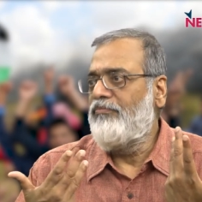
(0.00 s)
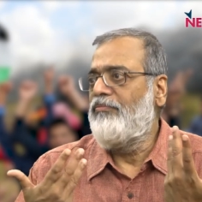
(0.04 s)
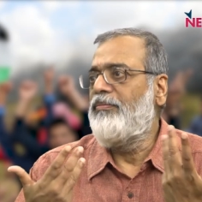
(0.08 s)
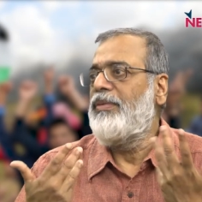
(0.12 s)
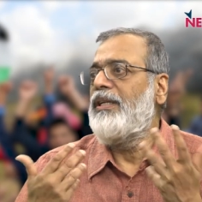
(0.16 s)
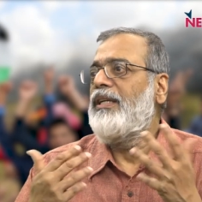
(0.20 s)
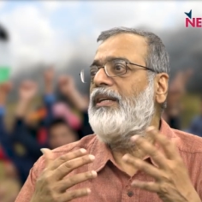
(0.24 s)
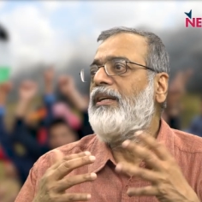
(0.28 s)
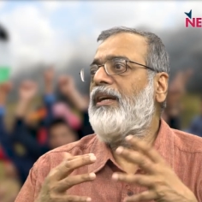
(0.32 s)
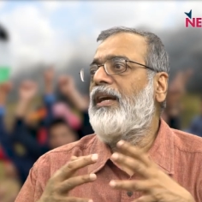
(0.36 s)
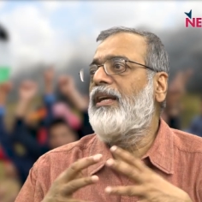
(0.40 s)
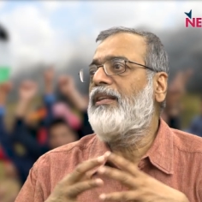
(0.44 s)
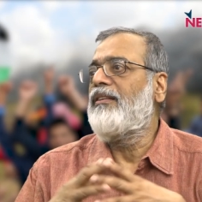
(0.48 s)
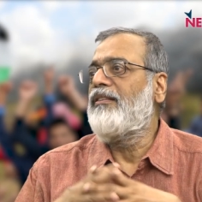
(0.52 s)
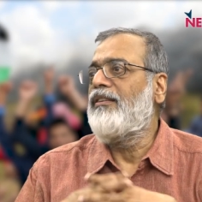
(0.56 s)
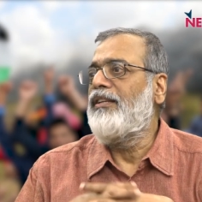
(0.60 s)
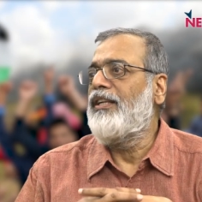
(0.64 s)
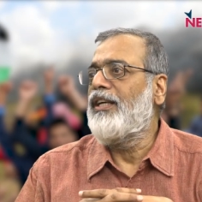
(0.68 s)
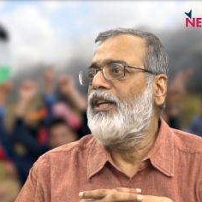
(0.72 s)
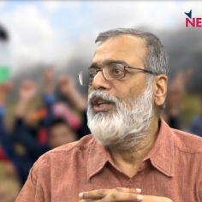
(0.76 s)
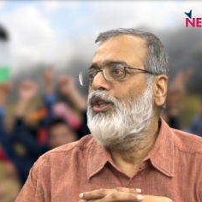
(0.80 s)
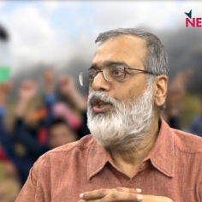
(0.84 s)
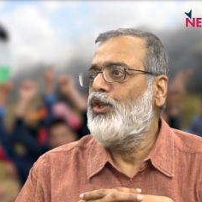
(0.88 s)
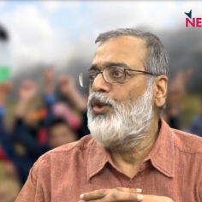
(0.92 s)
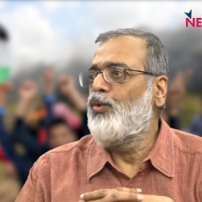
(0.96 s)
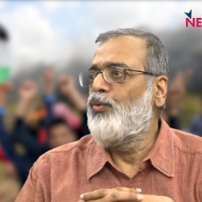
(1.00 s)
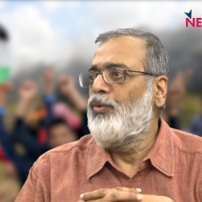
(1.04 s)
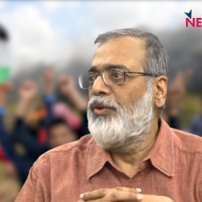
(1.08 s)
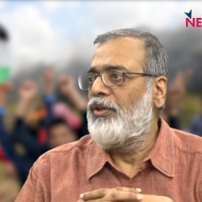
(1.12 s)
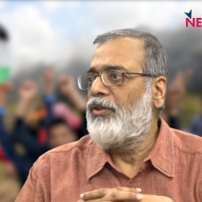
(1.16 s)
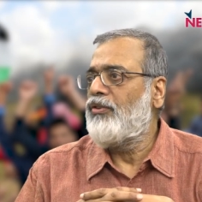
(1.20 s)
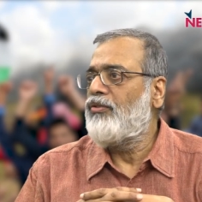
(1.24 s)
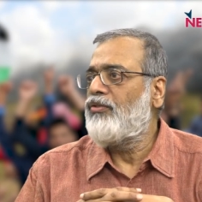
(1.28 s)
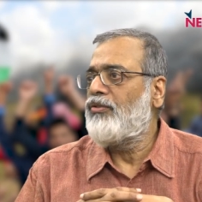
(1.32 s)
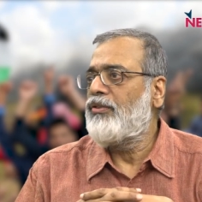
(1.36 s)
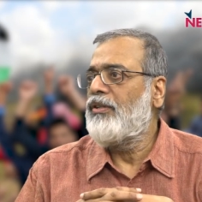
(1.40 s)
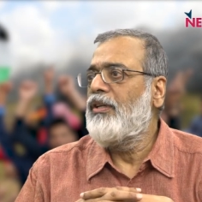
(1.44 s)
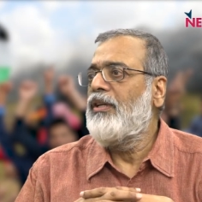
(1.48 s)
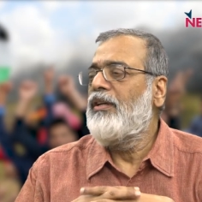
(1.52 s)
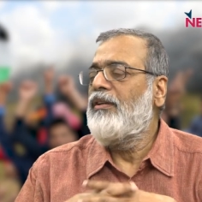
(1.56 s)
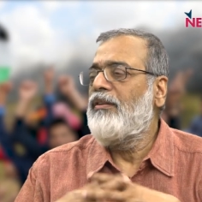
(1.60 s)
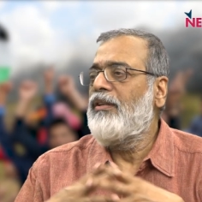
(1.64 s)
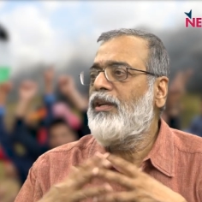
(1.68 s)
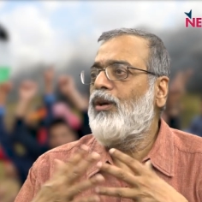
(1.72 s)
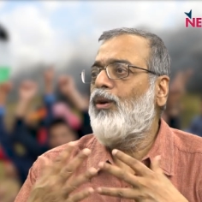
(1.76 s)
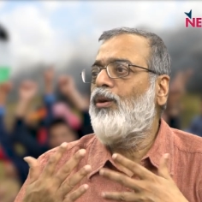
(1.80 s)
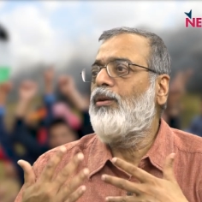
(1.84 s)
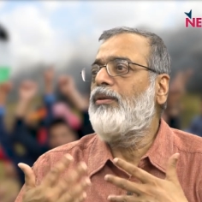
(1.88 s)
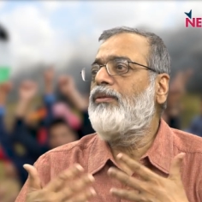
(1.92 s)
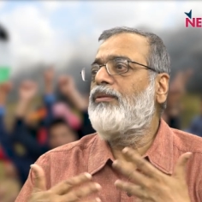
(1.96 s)
being ethnic Jewish,
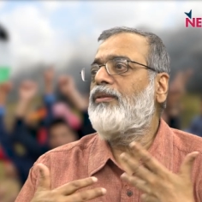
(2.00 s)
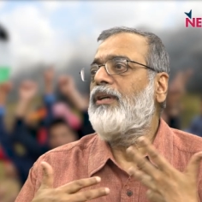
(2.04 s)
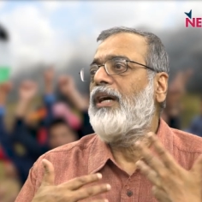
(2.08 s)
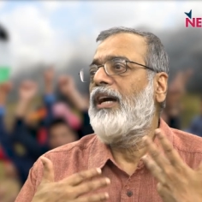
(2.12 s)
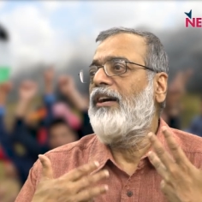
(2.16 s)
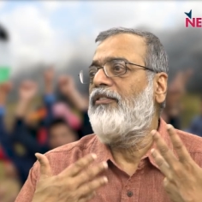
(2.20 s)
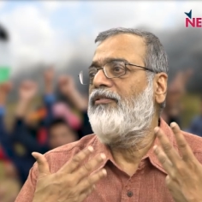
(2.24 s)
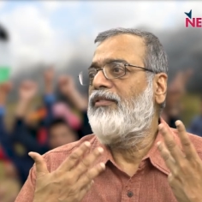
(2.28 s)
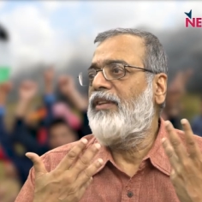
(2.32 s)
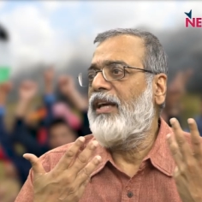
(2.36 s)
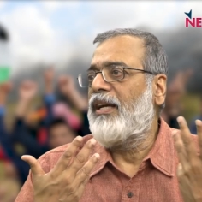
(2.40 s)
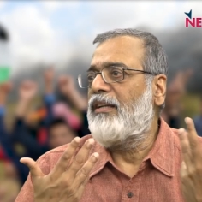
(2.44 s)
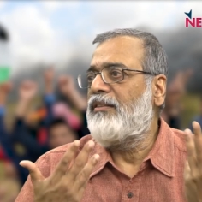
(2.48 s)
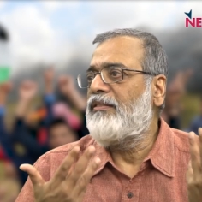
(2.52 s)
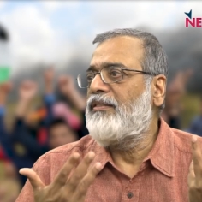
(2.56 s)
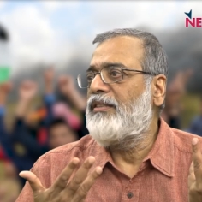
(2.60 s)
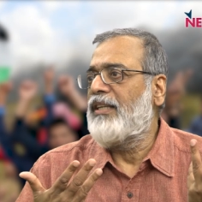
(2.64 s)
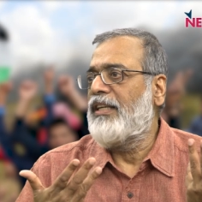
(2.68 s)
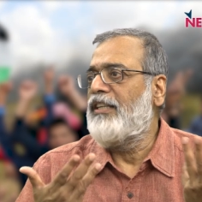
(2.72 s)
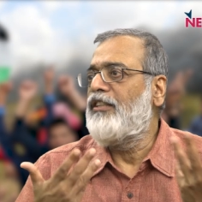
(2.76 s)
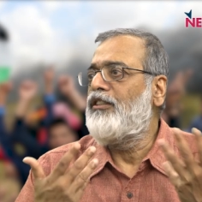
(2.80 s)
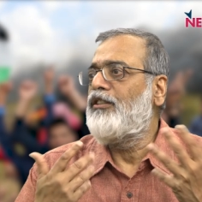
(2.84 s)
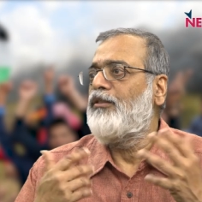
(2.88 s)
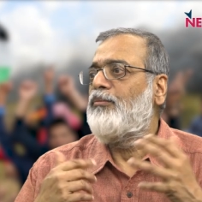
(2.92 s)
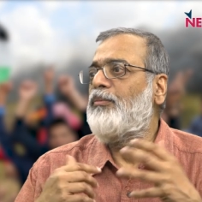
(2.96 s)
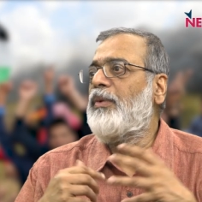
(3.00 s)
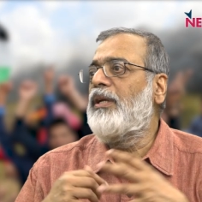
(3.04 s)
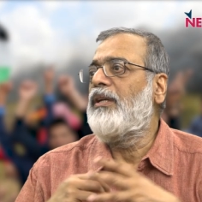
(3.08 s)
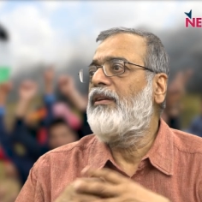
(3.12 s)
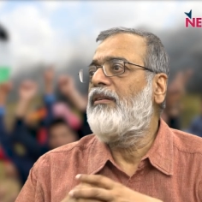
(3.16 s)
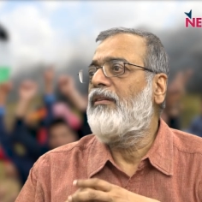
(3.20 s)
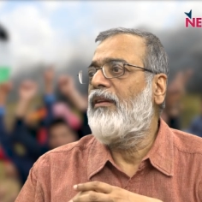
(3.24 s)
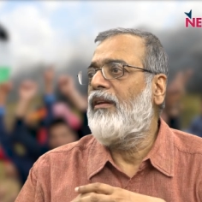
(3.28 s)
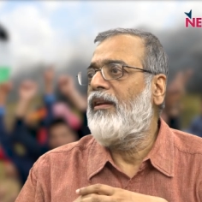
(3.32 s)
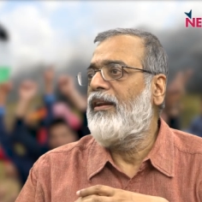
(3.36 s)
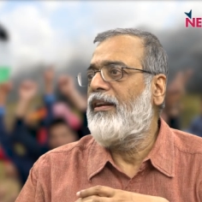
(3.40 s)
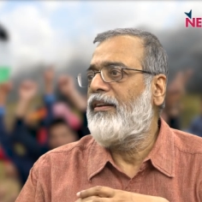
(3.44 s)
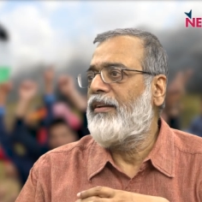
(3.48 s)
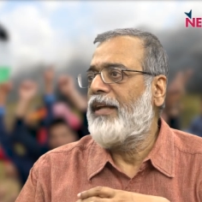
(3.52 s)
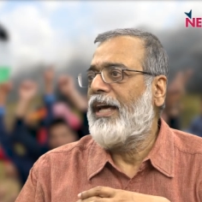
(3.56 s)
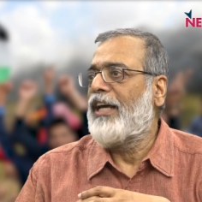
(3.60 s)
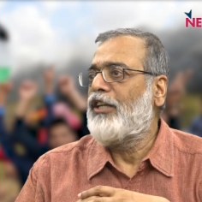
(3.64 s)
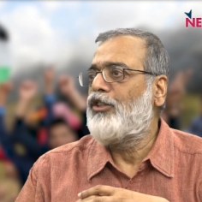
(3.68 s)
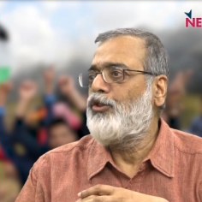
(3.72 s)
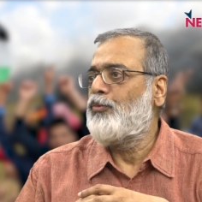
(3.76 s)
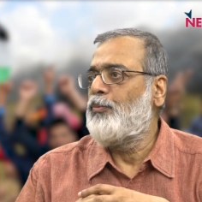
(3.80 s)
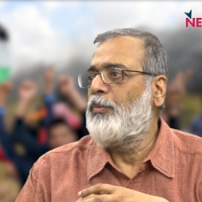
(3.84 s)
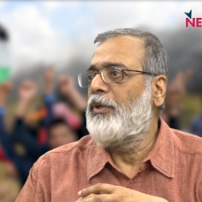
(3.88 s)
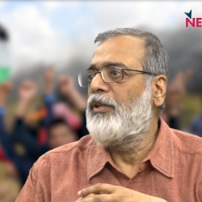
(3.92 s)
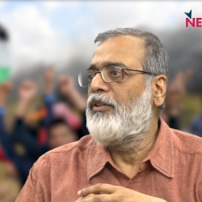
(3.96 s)
they also have that sentimental
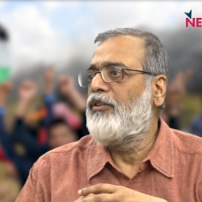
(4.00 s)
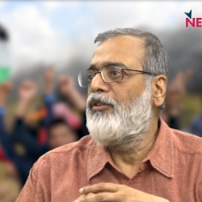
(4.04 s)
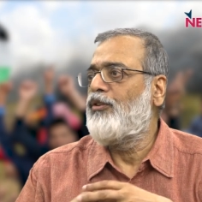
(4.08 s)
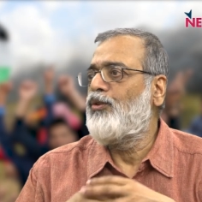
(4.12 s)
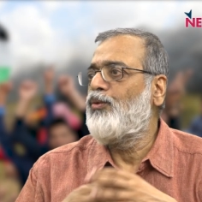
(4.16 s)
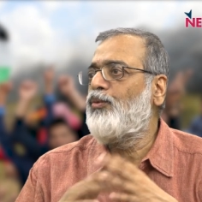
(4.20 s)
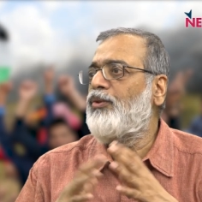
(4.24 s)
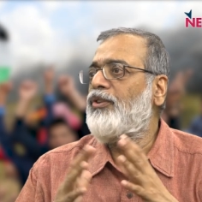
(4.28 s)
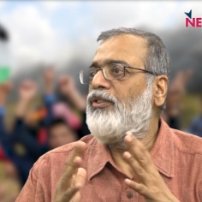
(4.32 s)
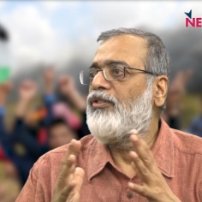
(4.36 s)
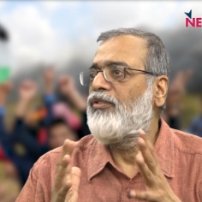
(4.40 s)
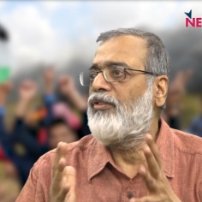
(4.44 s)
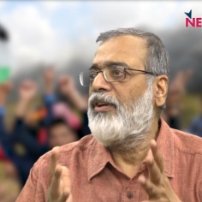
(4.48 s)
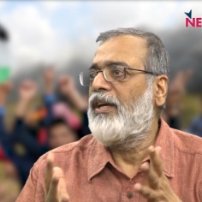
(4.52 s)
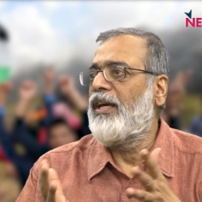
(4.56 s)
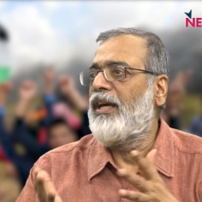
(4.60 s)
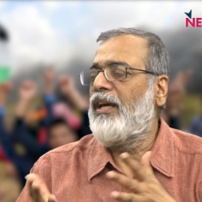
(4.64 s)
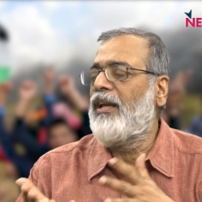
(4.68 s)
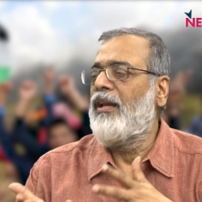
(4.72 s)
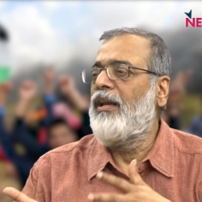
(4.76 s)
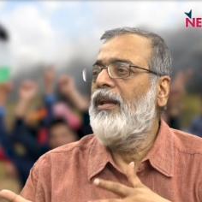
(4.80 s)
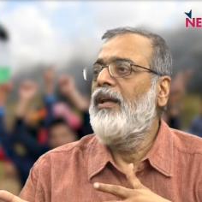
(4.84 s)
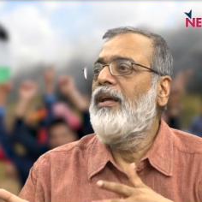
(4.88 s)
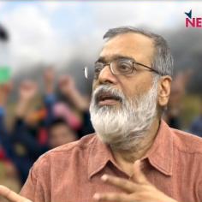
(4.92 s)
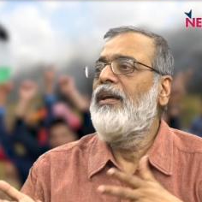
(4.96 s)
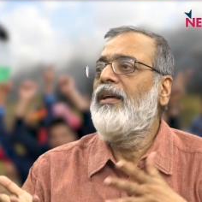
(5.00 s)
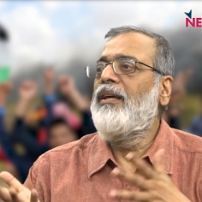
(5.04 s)
attachment to Israel.